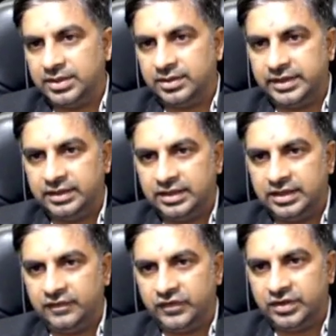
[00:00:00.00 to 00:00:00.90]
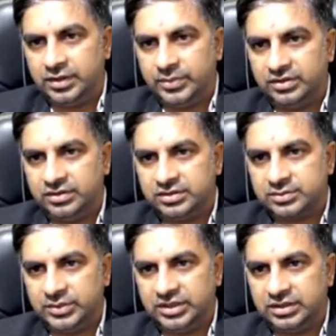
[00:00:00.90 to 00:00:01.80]
Again, alpha plus
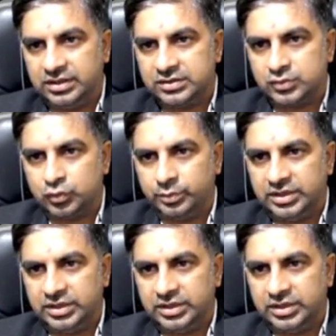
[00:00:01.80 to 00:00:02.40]
beta should